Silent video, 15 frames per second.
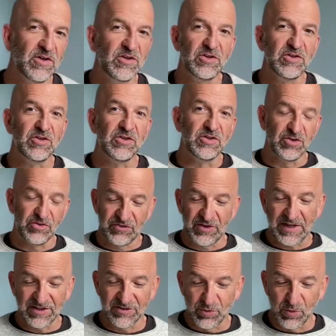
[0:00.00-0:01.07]
you
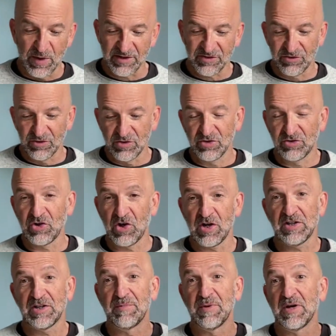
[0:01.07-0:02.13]
said it twice. So you
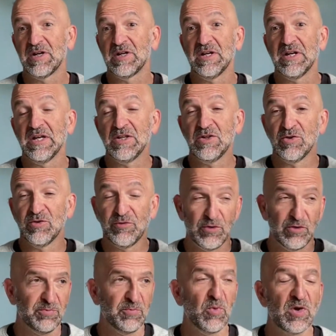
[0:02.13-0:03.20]
talked about it in your
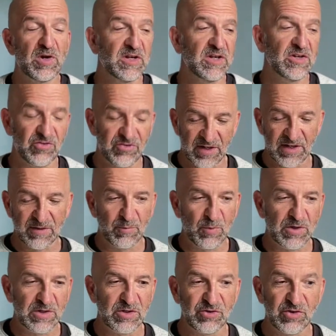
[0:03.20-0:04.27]
first point, and in your second
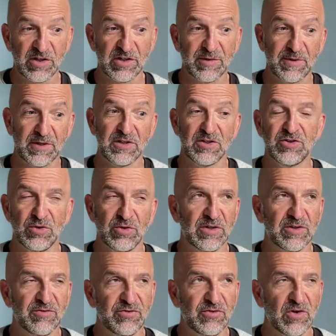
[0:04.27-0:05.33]
point, you talked about
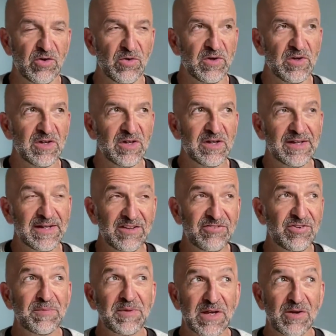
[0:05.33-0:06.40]
intuitive. So, and that's
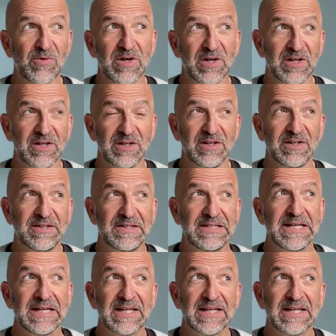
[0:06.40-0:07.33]
something I want to dig